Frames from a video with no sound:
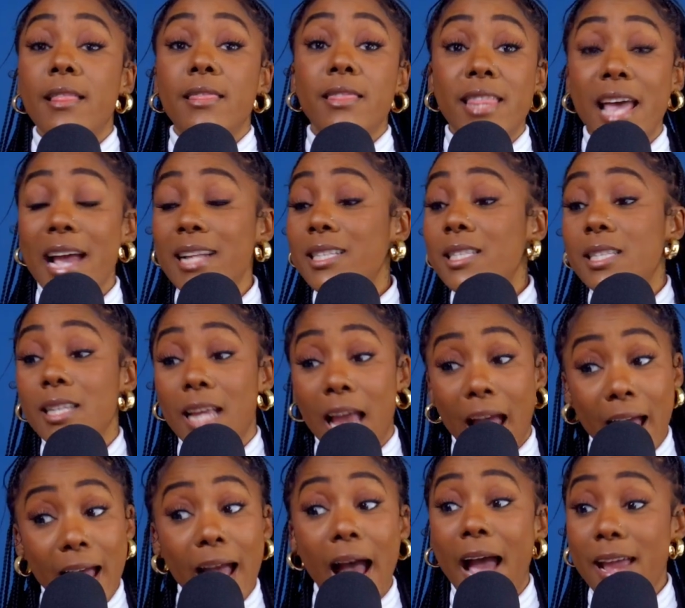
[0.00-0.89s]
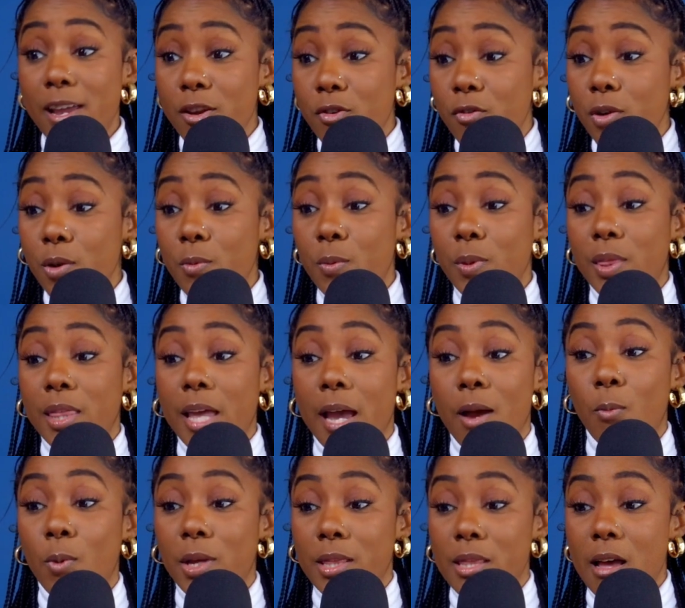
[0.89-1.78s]
I agree with
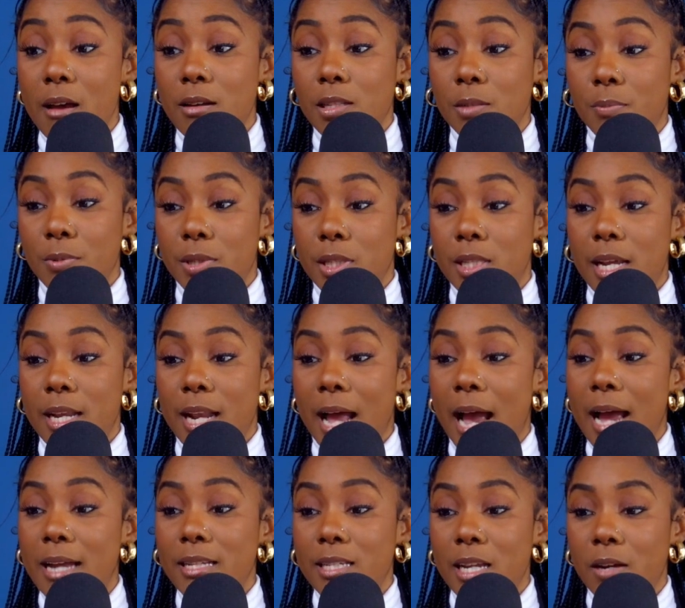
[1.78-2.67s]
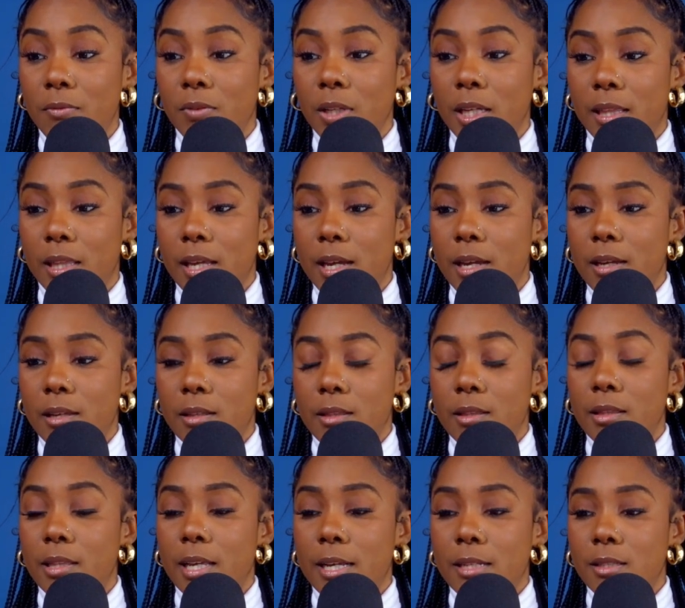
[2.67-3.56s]
that 1000%. I definitely think
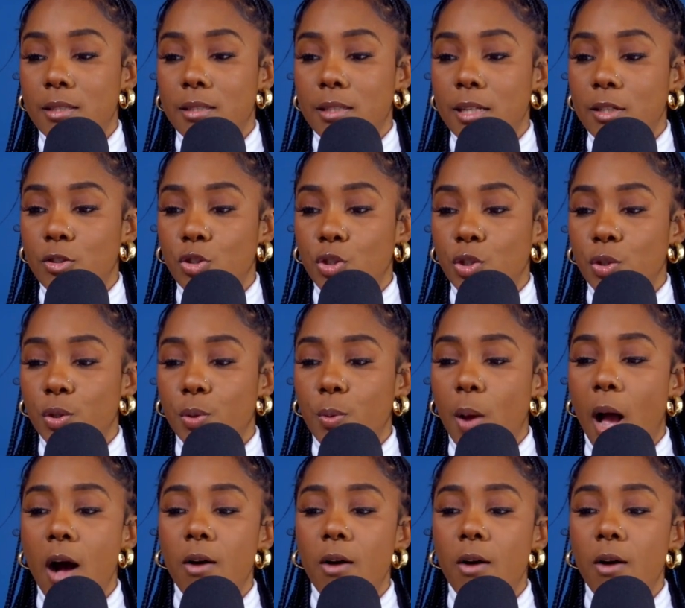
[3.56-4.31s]
that's true.